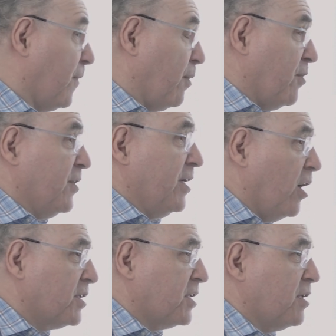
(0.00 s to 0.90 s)
might be very
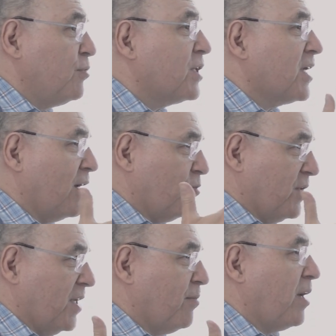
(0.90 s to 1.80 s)
hard to communicate
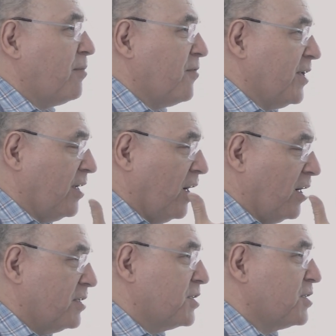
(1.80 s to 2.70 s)
with them might be very
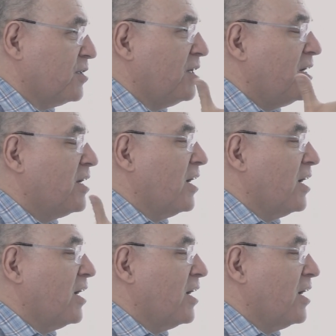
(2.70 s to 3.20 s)
hard to